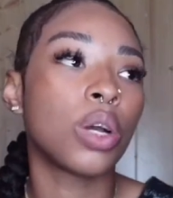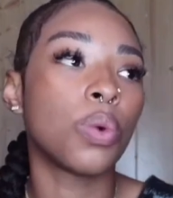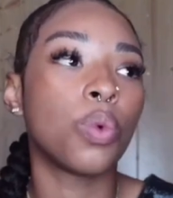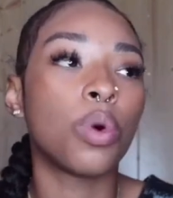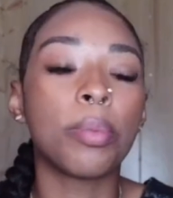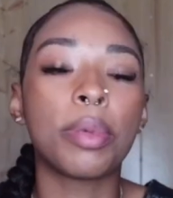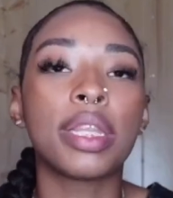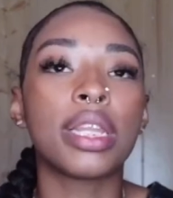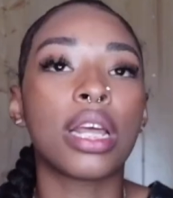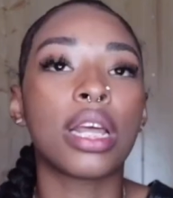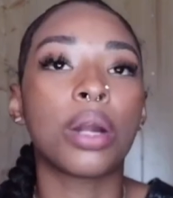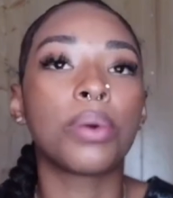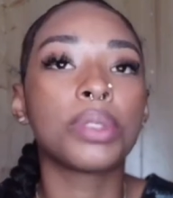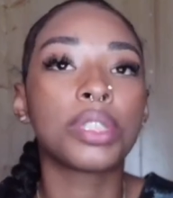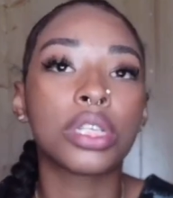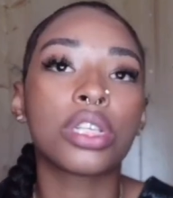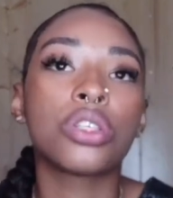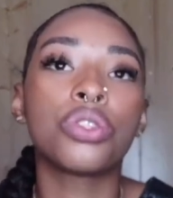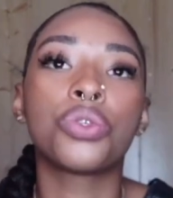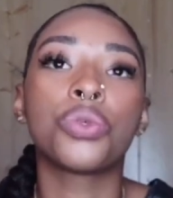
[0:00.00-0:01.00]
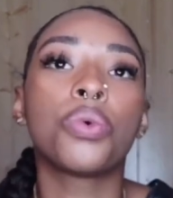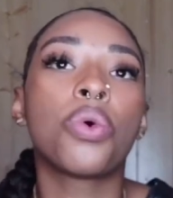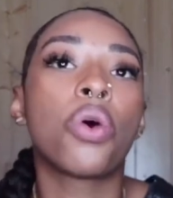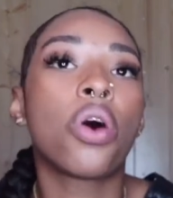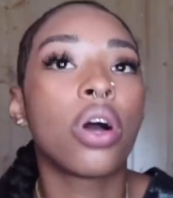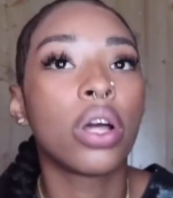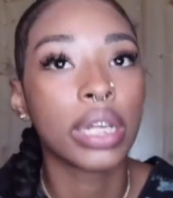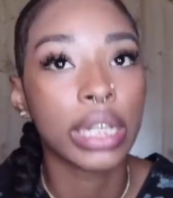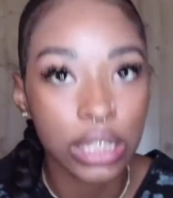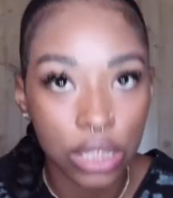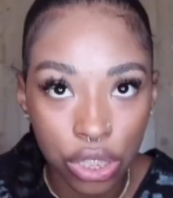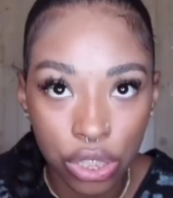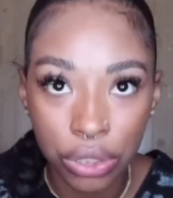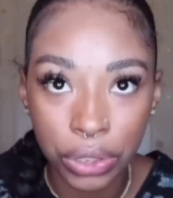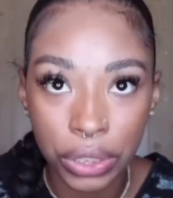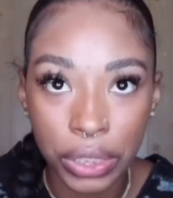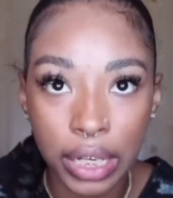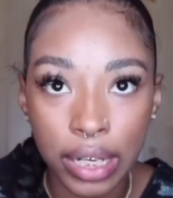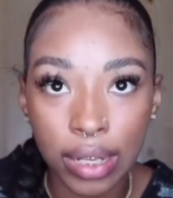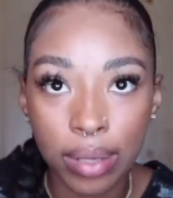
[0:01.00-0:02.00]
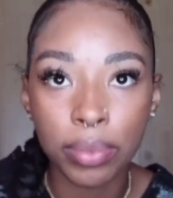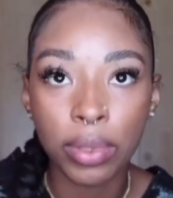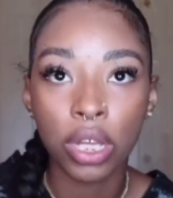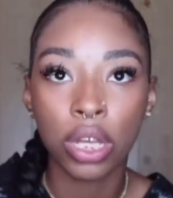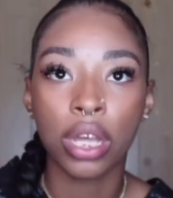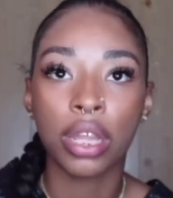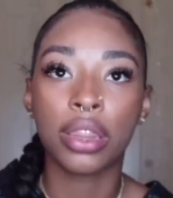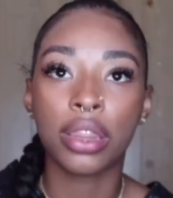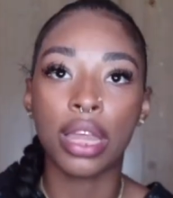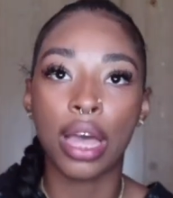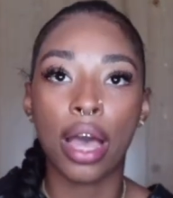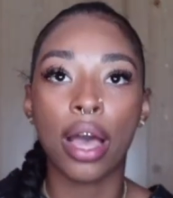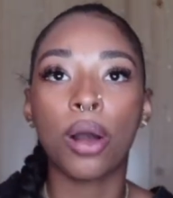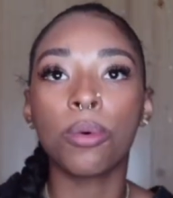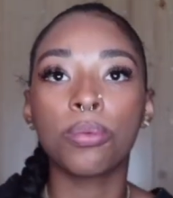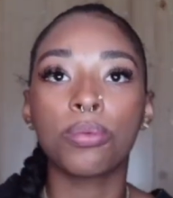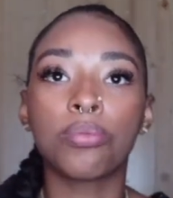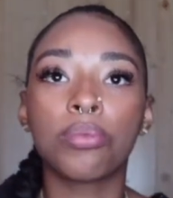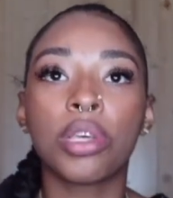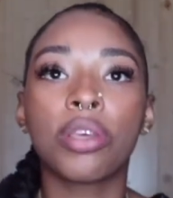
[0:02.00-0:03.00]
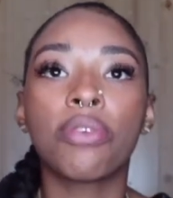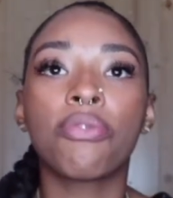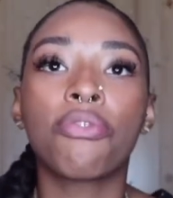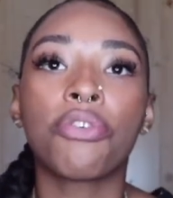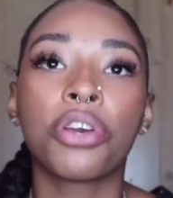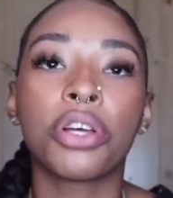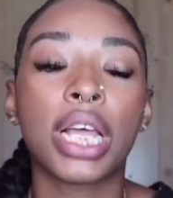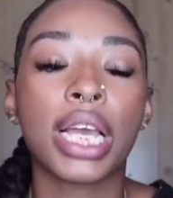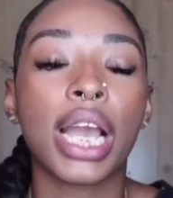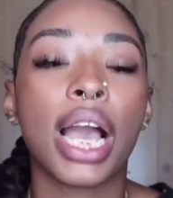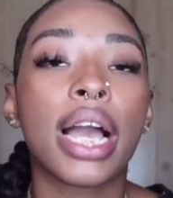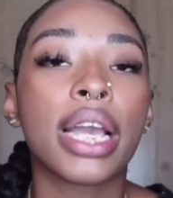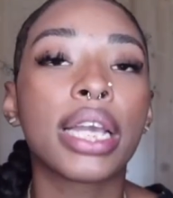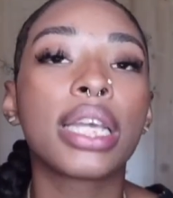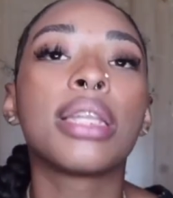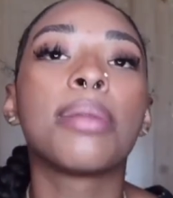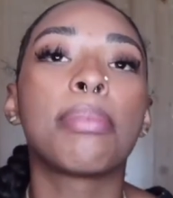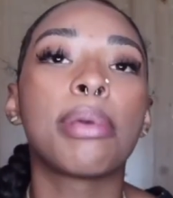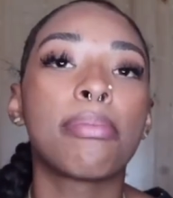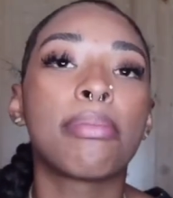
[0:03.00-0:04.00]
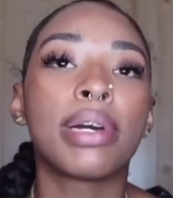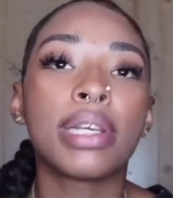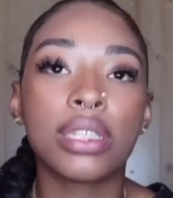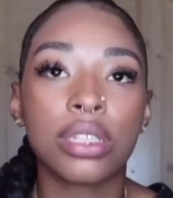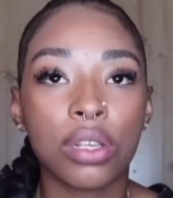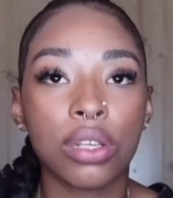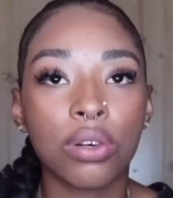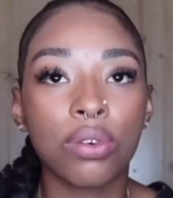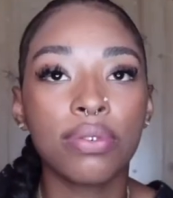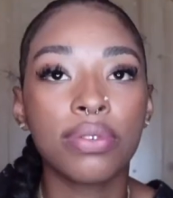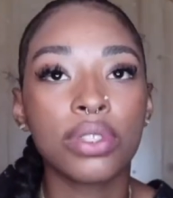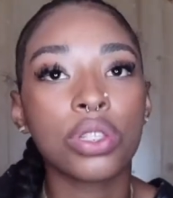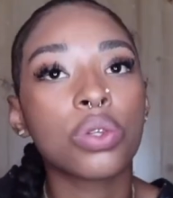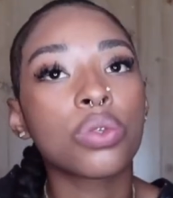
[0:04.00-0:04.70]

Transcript: women that I was looking to on Instagram that helped me feel like I can be myself.